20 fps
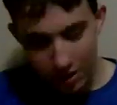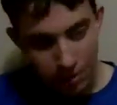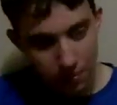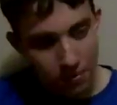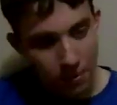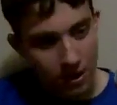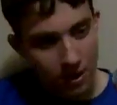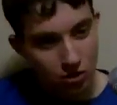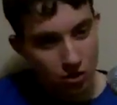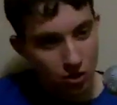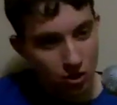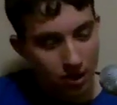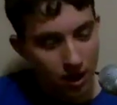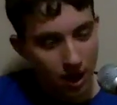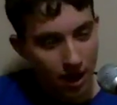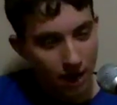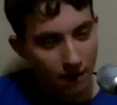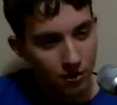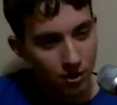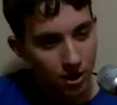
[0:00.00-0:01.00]
The picture
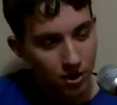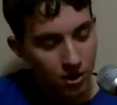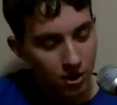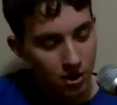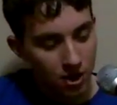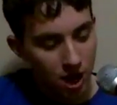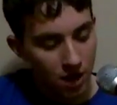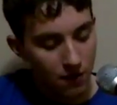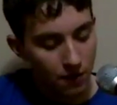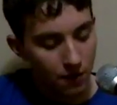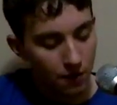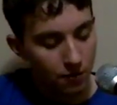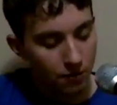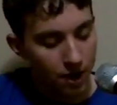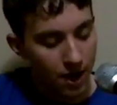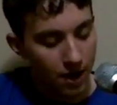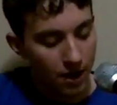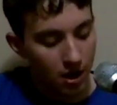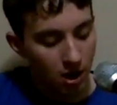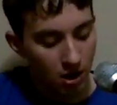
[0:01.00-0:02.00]
advertises it as kind of a
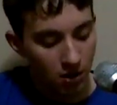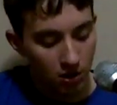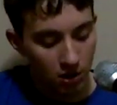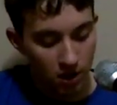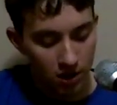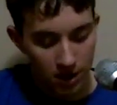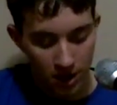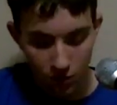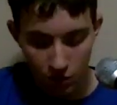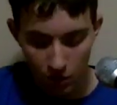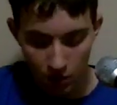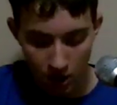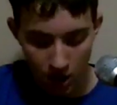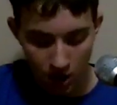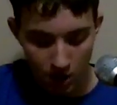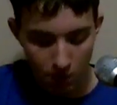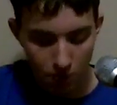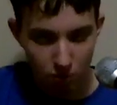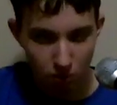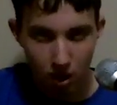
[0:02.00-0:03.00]
flat color. It's actually a
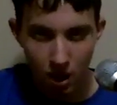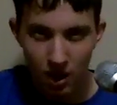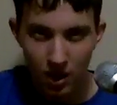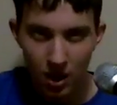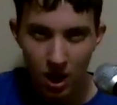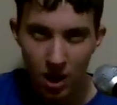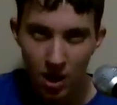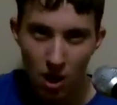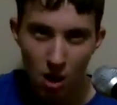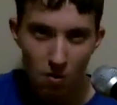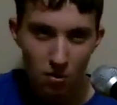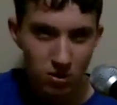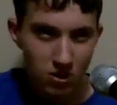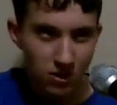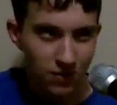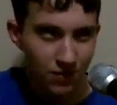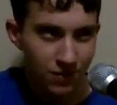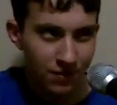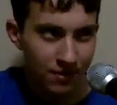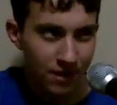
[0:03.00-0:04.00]
nice, bright, kind of
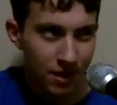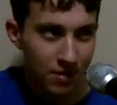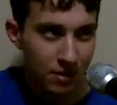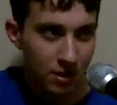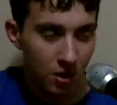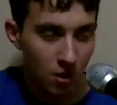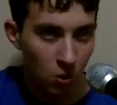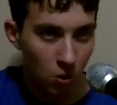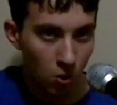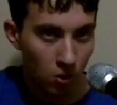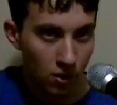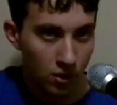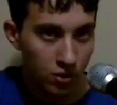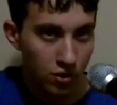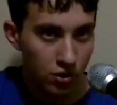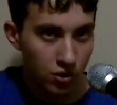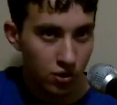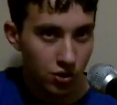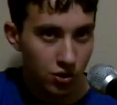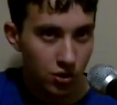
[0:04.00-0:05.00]
almost flamey
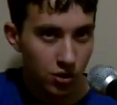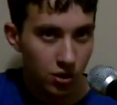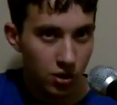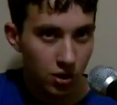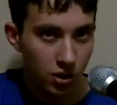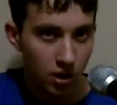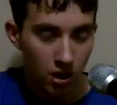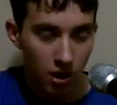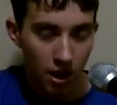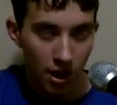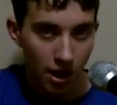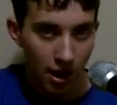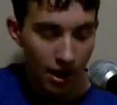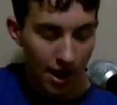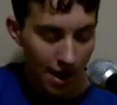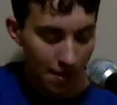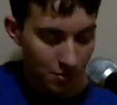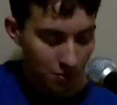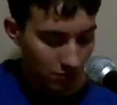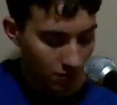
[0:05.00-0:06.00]
orange.
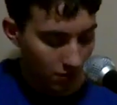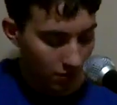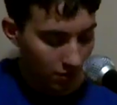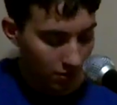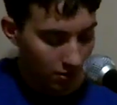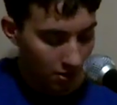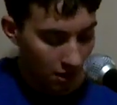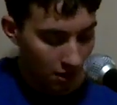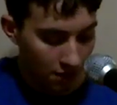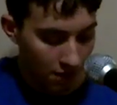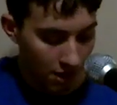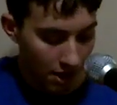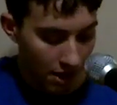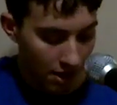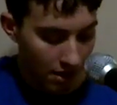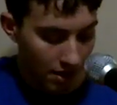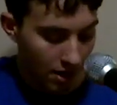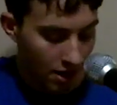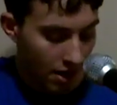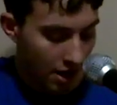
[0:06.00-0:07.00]
I absolutely love
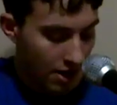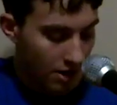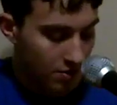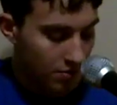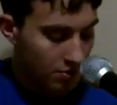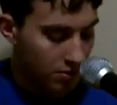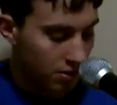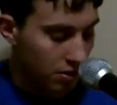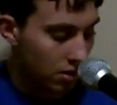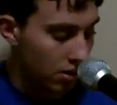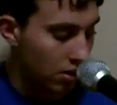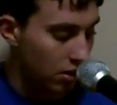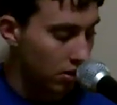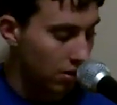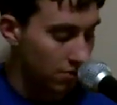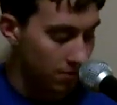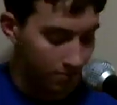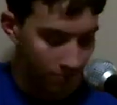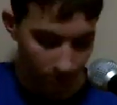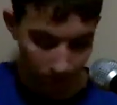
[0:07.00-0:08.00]
that. Kind of adds some,
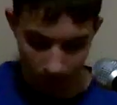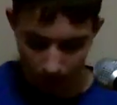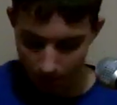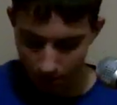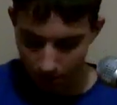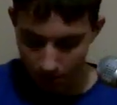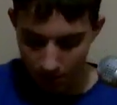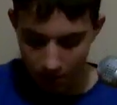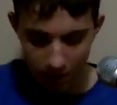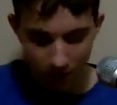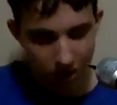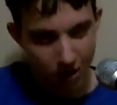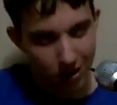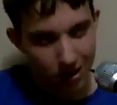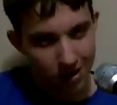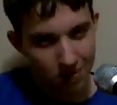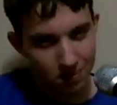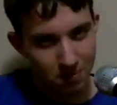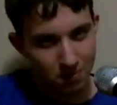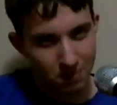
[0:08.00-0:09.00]
you know,
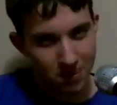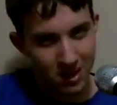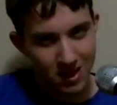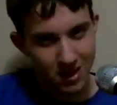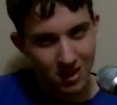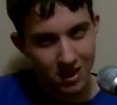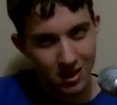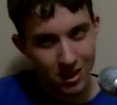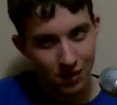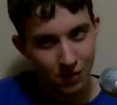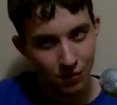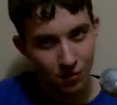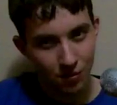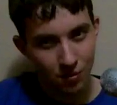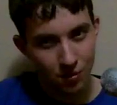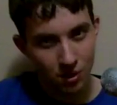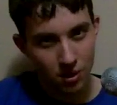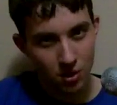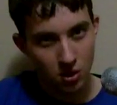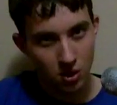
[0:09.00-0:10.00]
it makes it
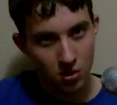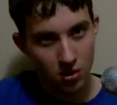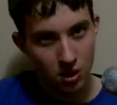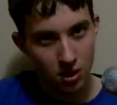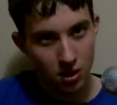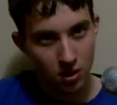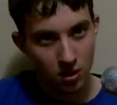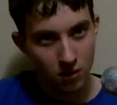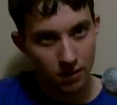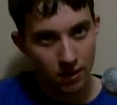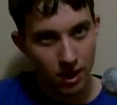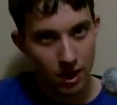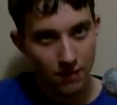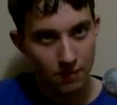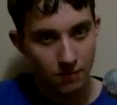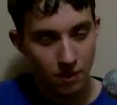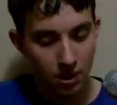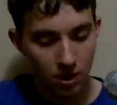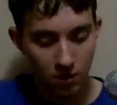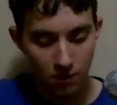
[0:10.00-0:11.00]
different from the guitars that I currently
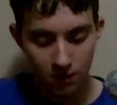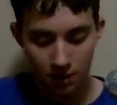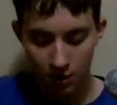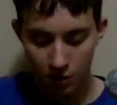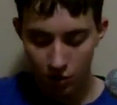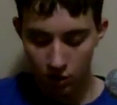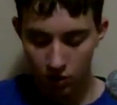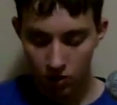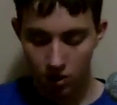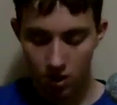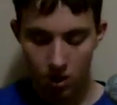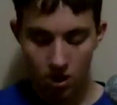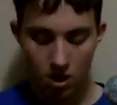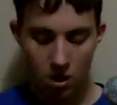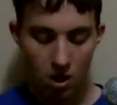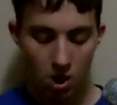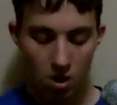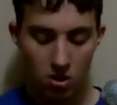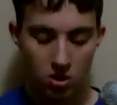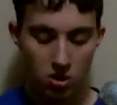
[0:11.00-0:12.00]
have in my collection.
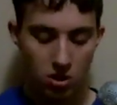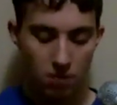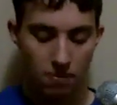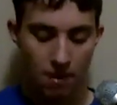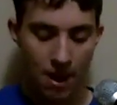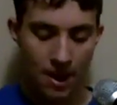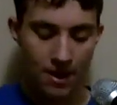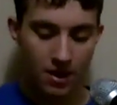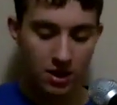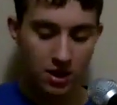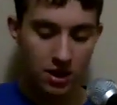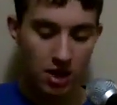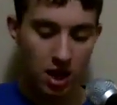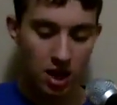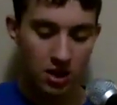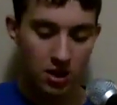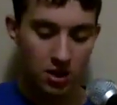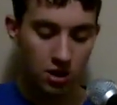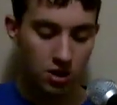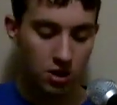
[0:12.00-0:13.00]
Also, the back and
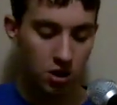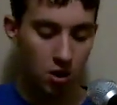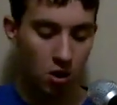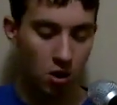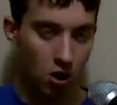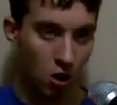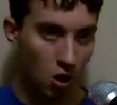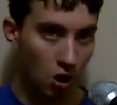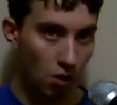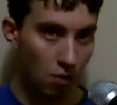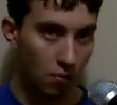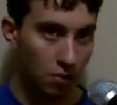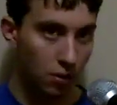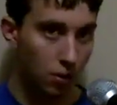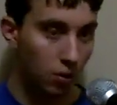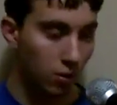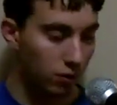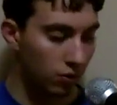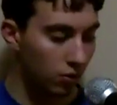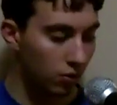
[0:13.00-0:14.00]
sides of the guitar are
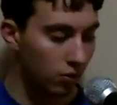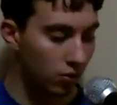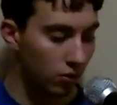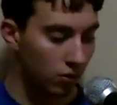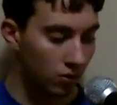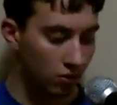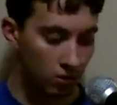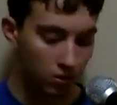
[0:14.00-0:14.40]
beautiful.